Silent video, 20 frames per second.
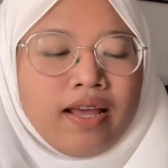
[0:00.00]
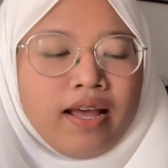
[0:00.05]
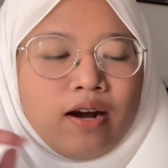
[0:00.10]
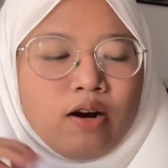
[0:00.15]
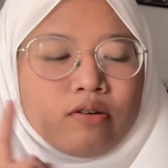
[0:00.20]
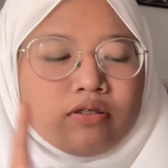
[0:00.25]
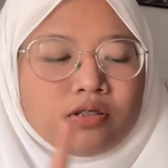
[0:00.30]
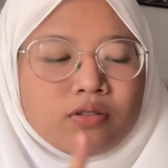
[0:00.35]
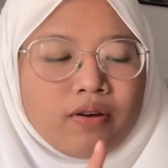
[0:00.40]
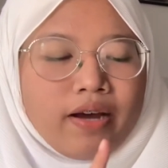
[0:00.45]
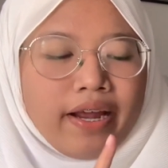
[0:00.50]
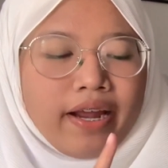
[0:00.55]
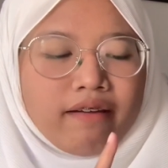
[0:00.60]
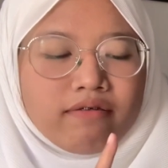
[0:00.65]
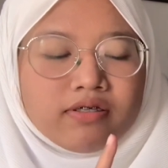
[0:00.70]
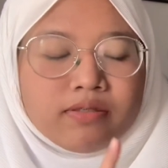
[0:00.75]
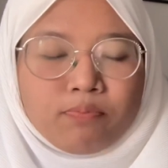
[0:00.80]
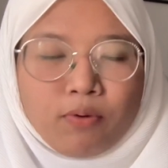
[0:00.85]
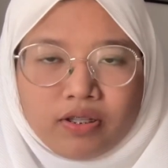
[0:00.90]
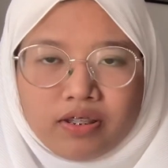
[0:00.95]
Also, I have
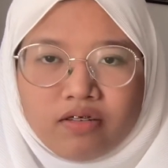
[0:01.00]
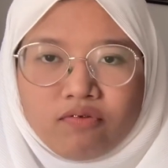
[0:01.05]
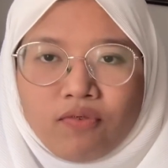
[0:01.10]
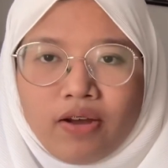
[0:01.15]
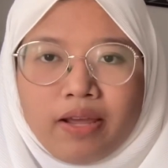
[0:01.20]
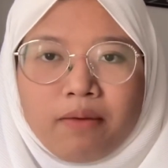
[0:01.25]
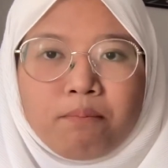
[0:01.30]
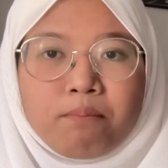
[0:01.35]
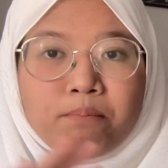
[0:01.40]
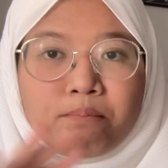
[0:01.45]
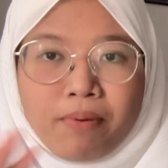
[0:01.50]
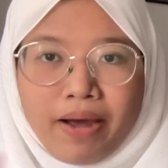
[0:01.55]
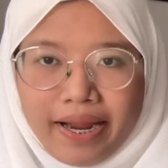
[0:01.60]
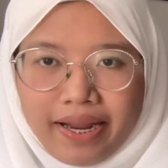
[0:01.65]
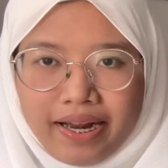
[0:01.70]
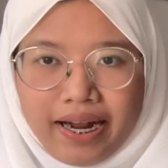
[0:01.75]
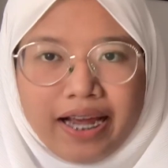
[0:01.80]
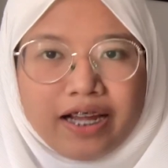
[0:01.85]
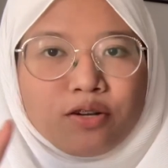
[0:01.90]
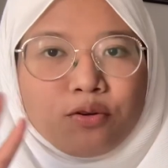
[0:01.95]
Spotify,
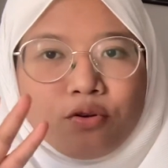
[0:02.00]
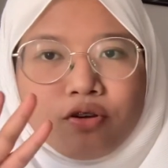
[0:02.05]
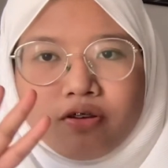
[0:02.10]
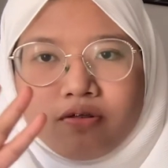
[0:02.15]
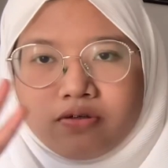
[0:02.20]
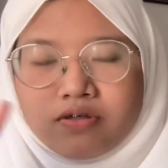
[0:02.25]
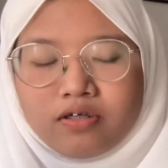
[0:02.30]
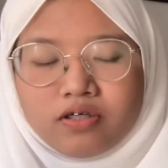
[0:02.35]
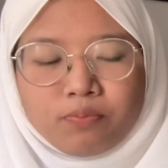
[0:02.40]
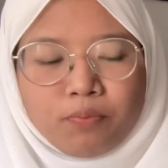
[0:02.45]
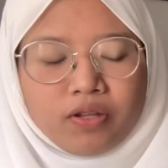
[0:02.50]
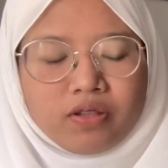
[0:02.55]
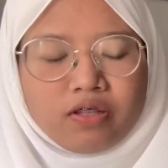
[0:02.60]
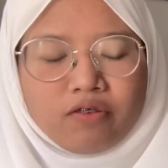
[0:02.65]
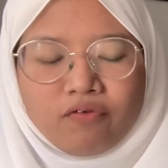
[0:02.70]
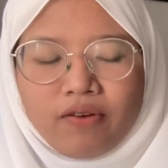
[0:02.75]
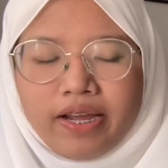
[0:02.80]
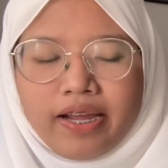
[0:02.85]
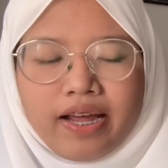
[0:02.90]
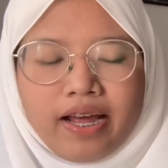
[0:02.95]
but I don't use the
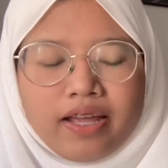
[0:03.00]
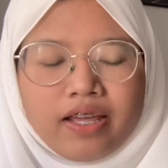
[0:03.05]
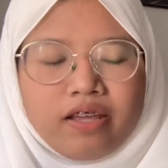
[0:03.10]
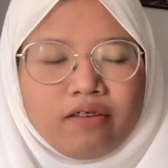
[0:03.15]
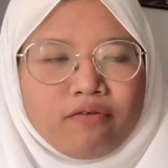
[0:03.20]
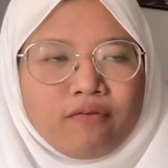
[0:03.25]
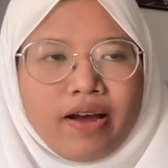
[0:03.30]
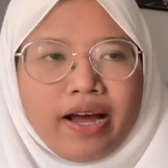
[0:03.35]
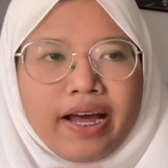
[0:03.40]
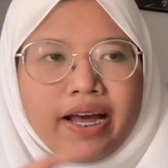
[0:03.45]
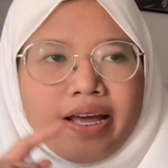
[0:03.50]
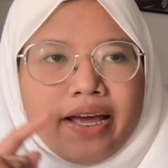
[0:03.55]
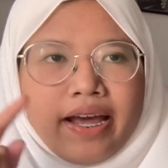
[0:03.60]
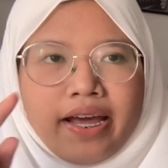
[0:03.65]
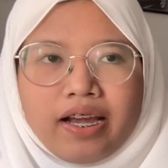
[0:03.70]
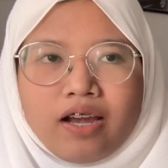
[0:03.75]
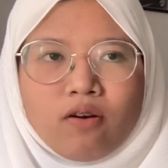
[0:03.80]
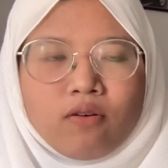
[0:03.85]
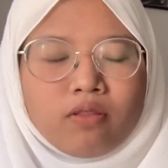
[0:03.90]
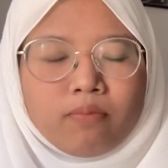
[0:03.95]
Spotify. If I
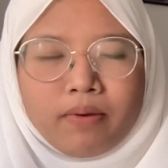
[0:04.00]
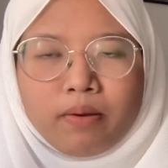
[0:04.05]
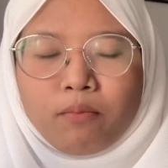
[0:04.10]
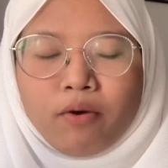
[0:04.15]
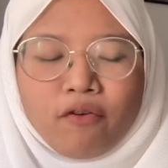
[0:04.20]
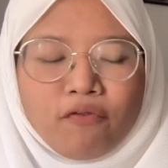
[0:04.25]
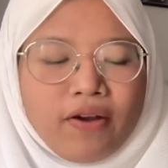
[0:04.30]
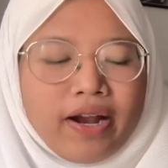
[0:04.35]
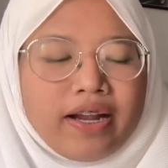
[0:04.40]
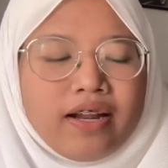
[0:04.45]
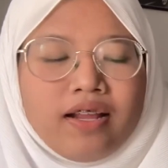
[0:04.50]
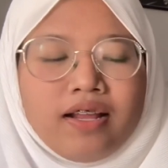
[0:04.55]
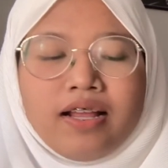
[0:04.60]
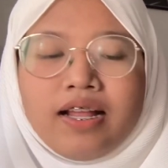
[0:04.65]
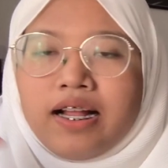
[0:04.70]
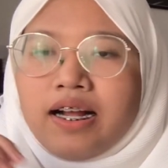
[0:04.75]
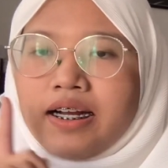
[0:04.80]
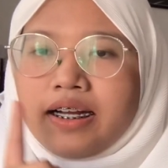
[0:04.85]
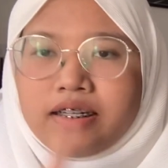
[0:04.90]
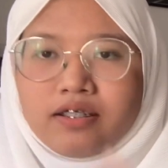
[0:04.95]
hang out with my
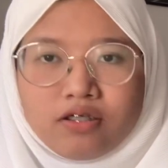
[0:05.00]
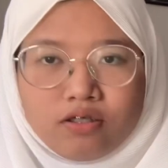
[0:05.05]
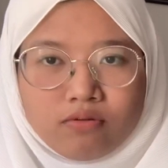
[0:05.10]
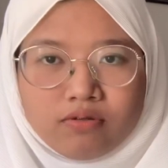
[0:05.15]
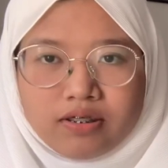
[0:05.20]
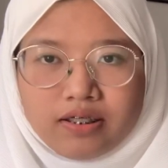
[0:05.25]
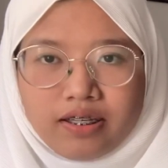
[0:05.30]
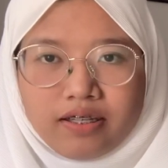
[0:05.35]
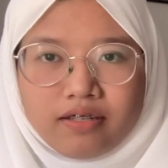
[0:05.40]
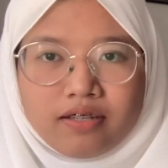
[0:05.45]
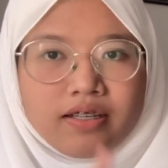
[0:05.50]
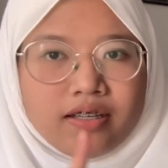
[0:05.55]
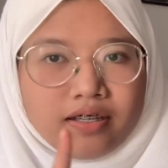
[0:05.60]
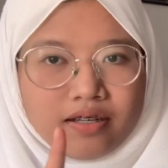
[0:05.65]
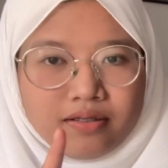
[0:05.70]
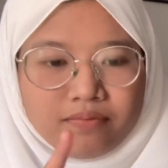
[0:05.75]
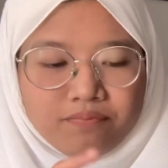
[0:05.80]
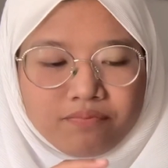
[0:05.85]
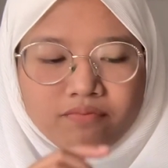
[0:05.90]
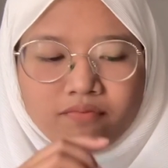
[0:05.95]
boyfriend, he'll use it
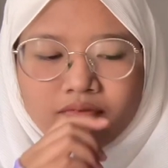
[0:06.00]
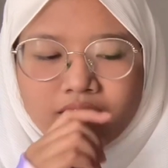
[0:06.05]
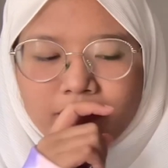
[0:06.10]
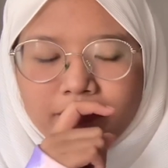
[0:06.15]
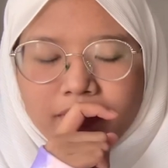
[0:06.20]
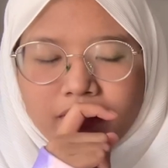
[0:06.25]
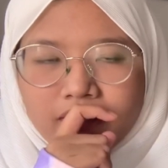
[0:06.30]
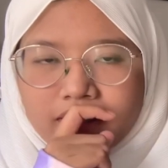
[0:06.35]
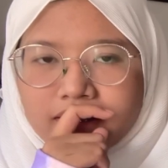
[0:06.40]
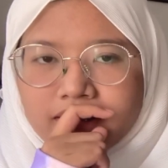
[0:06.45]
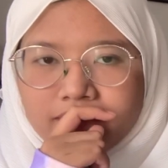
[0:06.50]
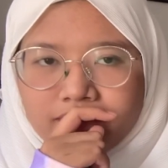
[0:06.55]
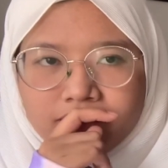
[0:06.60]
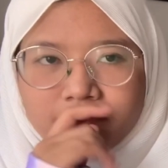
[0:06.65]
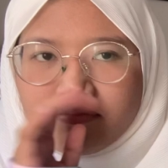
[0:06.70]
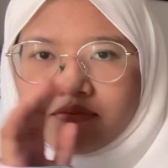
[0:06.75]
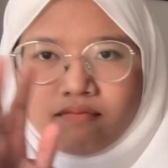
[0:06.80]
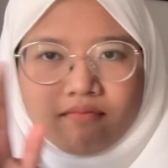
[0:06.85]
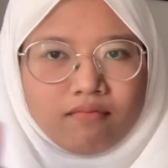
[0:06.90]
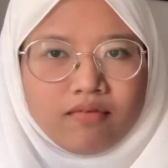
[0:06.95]
here because
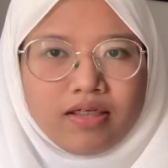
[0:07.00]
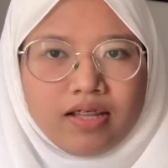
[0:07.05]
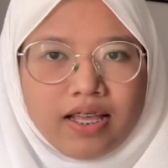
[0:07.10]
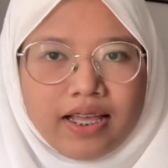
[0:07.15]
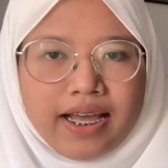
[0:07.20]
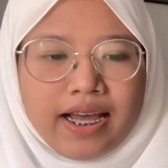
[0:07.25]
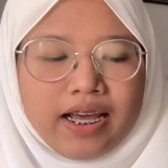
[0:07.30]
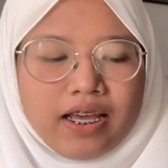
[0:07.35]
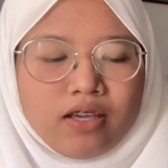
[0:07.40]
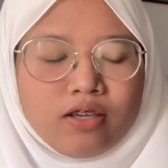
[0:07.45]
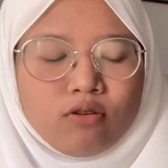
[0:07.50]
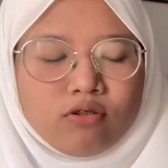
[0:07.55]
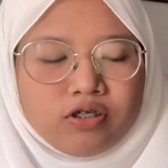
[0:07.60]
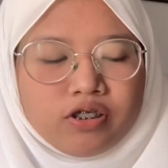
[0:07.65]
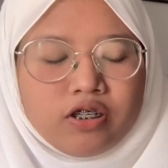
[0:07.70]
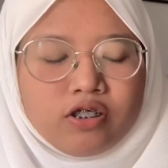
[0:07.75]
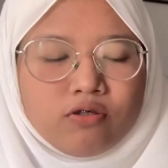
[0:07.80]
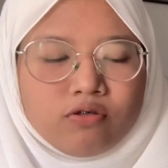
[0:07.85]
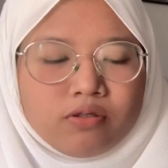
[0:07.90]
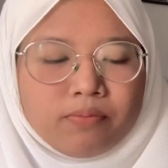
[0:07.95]
I
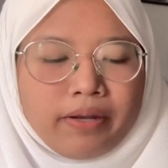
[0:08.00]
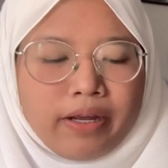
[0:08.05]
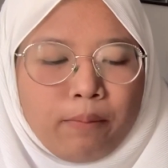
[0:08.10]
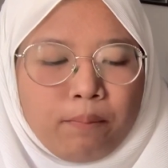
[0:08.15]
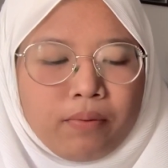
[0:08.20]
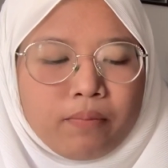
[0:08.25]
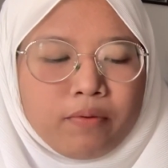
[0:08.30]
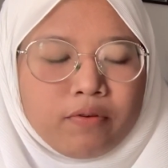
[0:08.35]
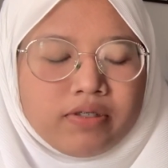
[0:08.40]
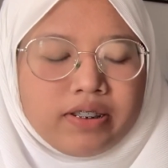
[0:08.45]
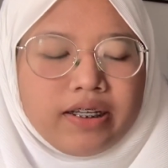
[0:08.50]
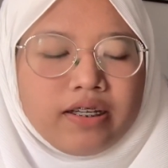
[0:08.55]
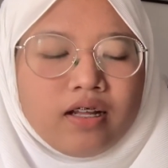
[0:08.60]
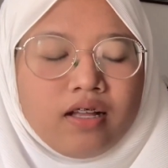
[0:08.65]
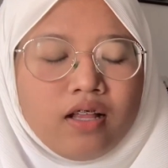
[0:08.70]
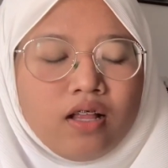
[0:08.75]
usually use my Apple Music.